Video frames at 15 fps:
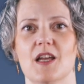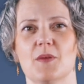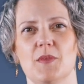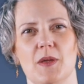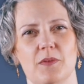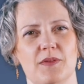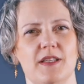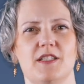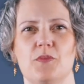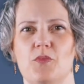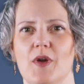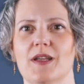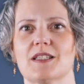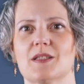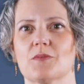People need to
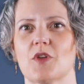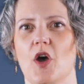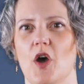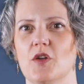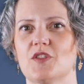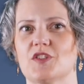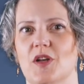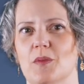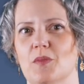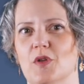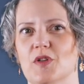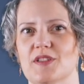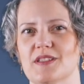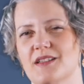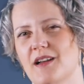bring some code
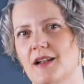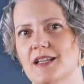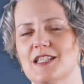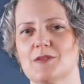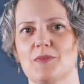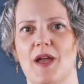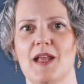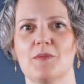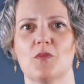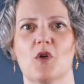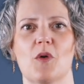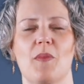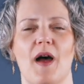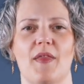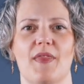samples, and I'll explain
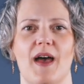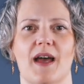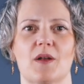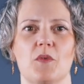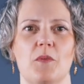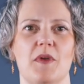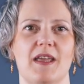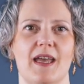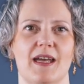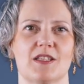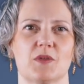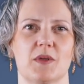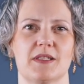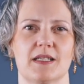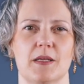more about that when we get
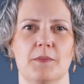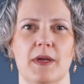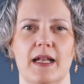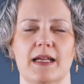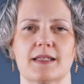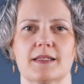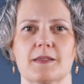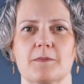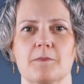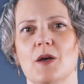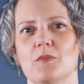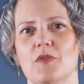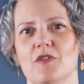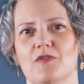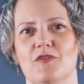to it in a minute.
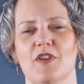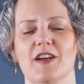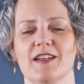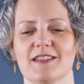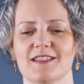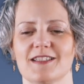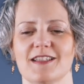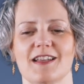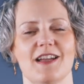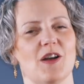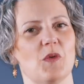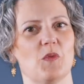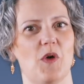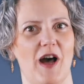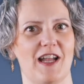But first,
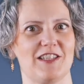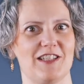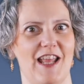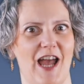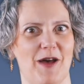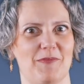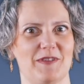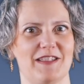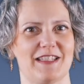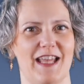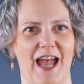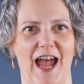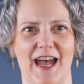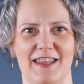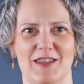what actually happens
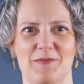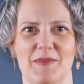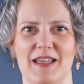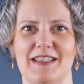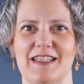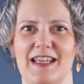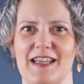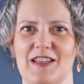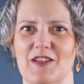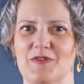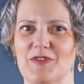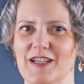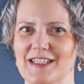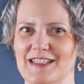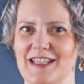at the meeting. The
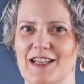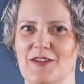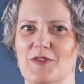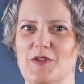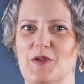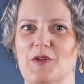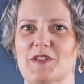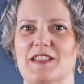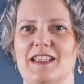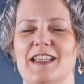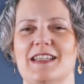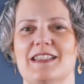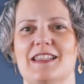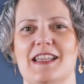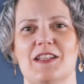first thing, of course,
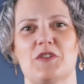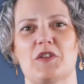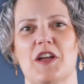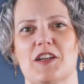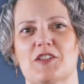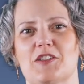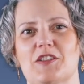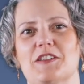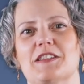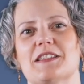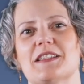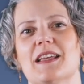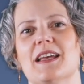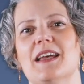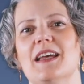is the introductions.
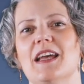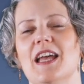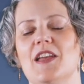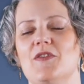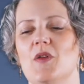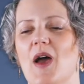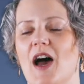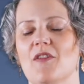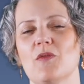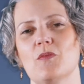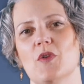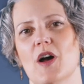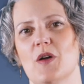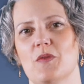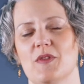If you haven't
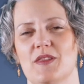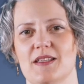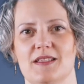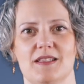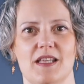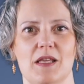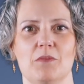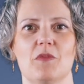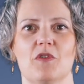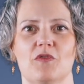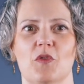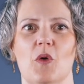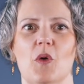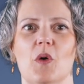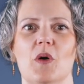worked with this team
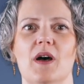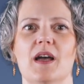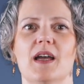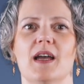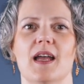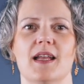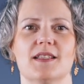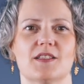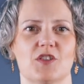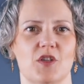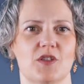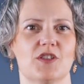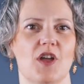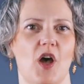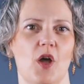before, it's
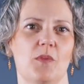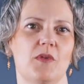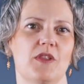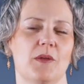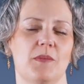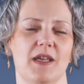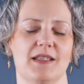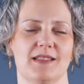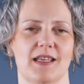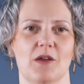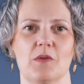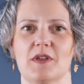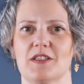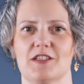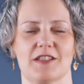good to open the meeting
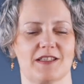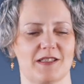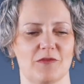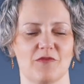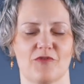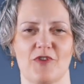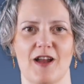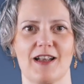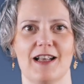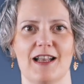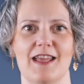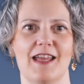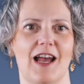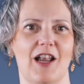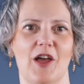with just some
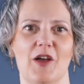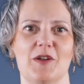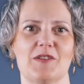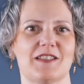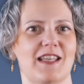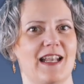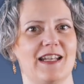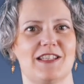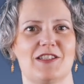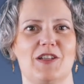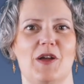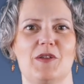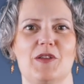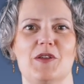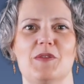friendly hellos, getting to
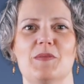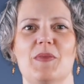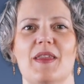know you.